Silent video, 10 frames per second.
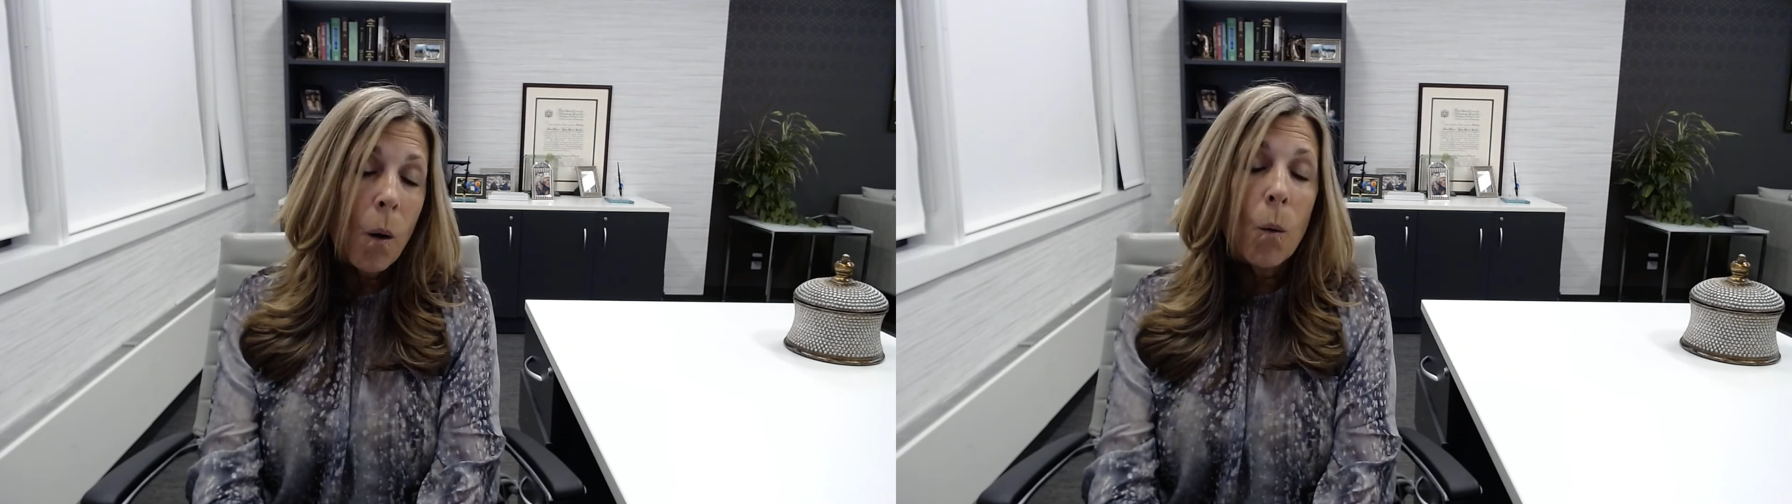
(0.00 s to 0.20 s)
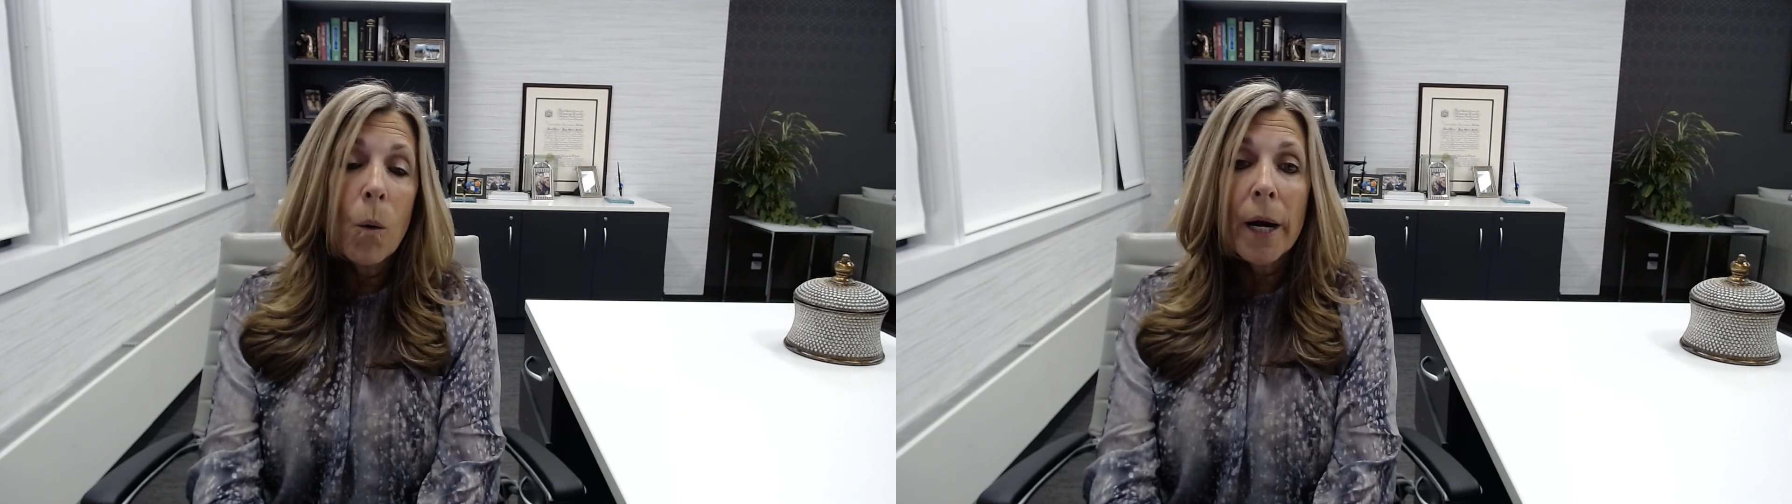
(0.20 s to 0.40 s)

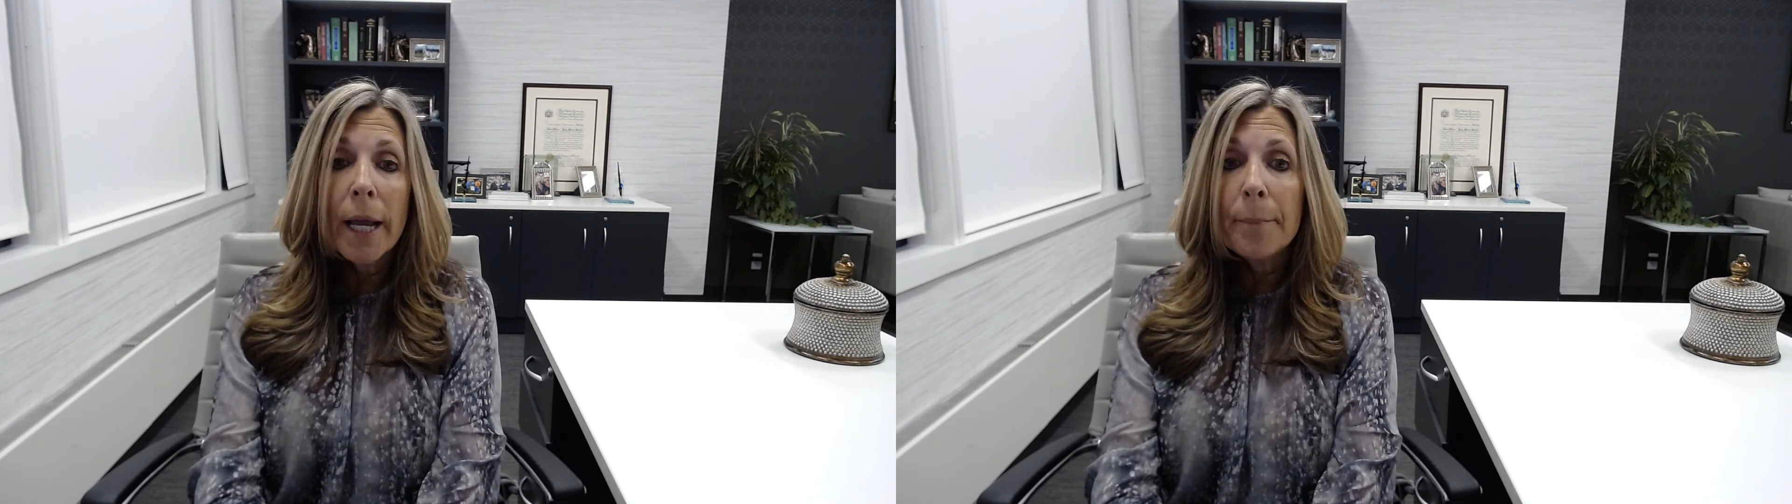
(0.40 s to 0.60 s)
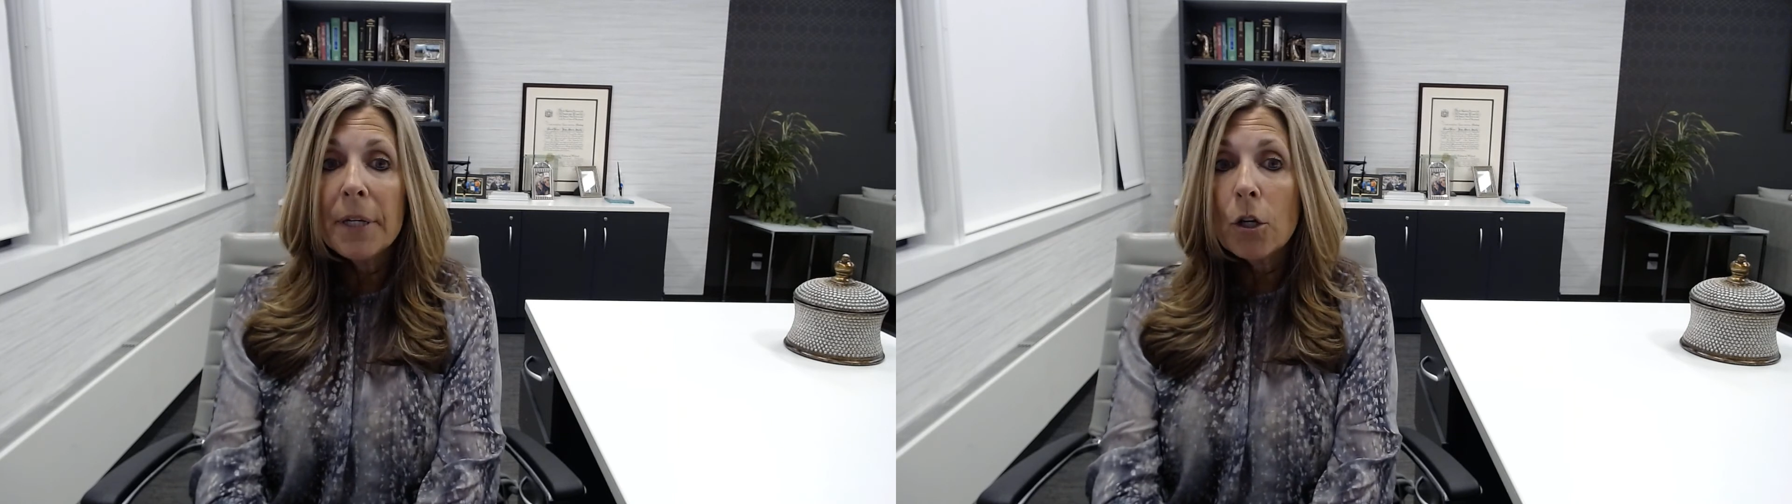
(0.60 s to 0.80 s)
or
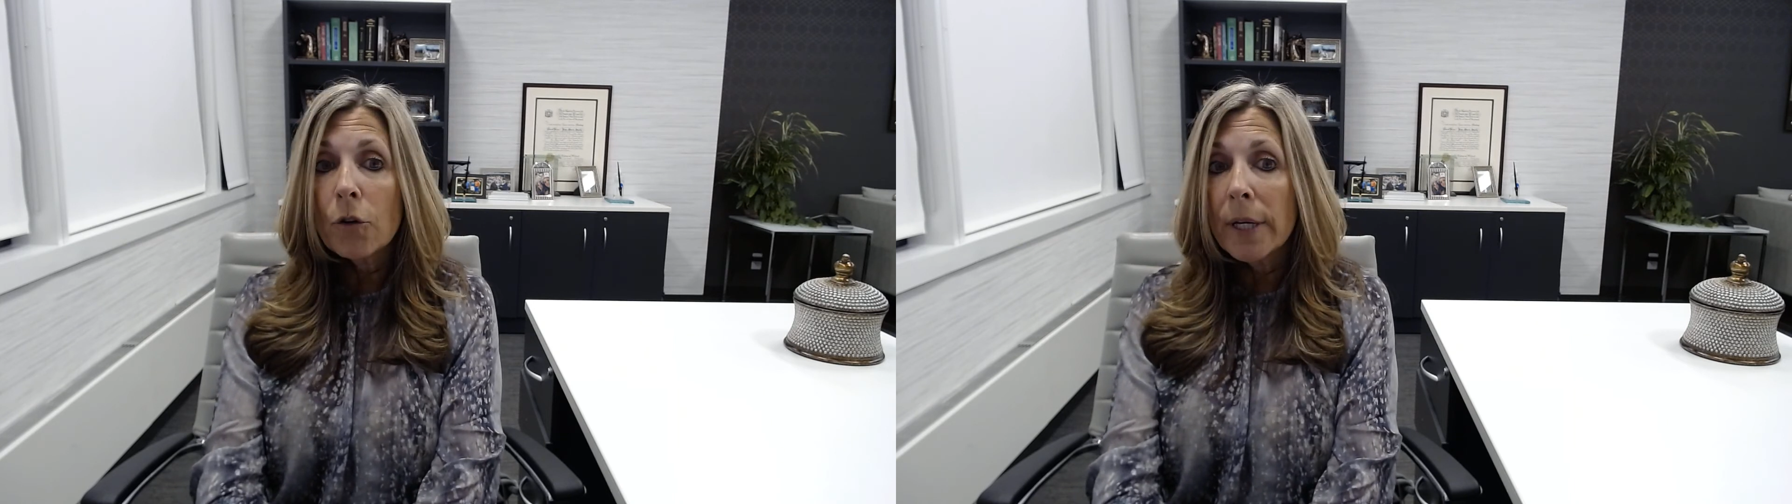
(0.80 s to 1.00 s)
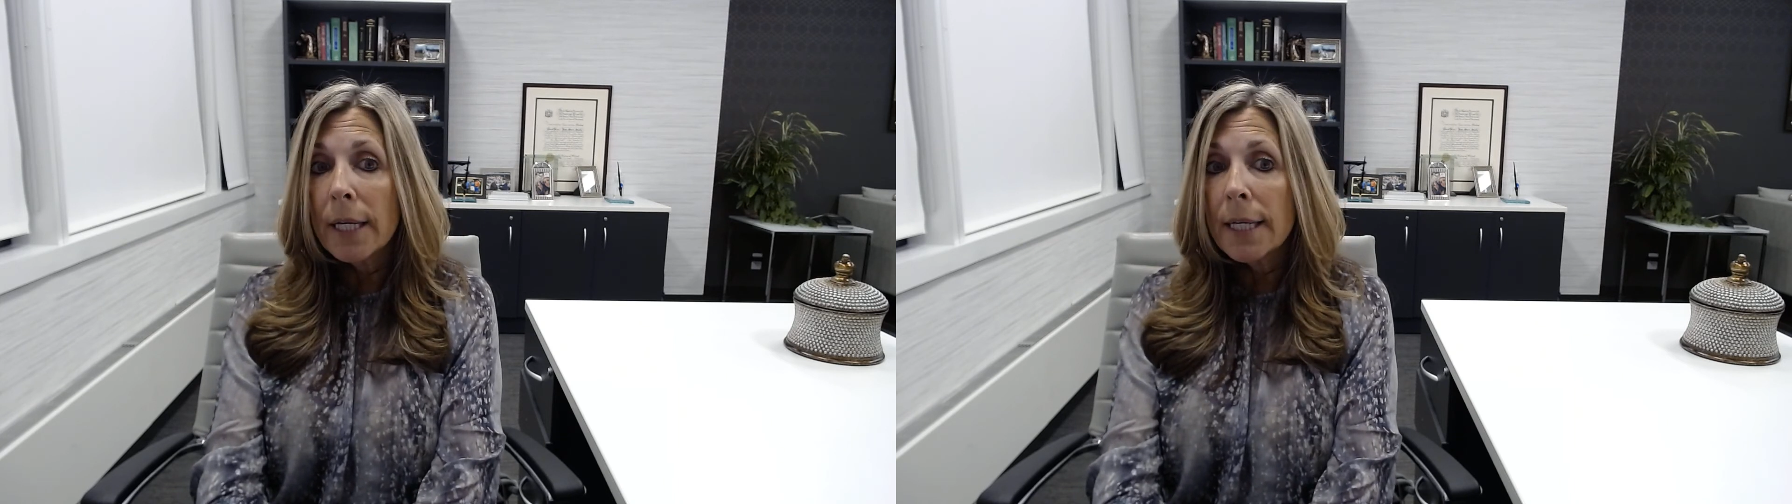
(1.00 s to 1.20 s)
can be
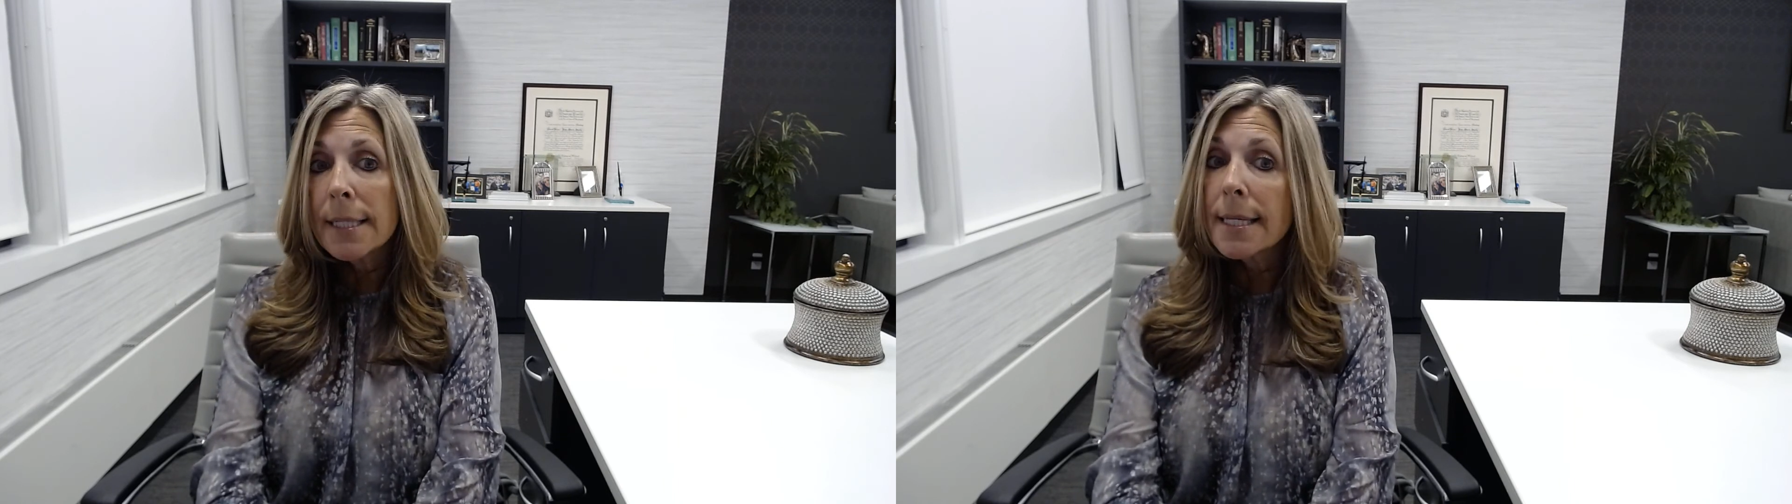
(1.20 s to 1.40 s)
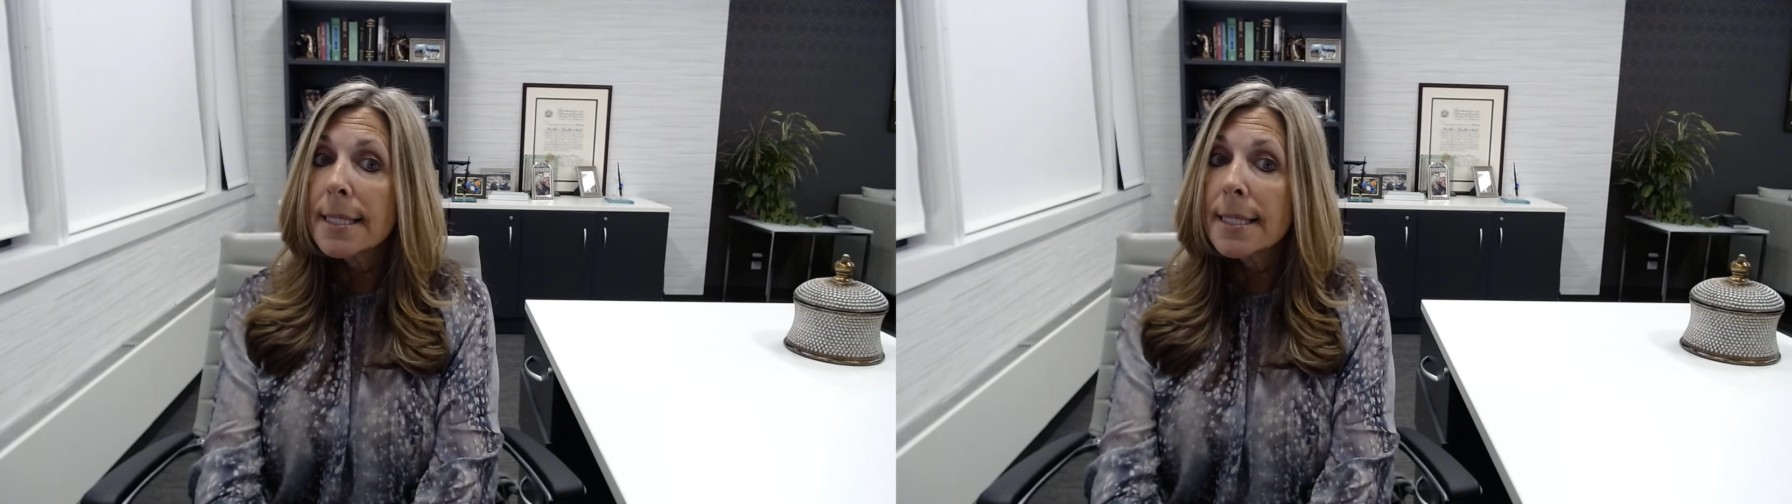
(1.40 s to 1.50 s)
created as a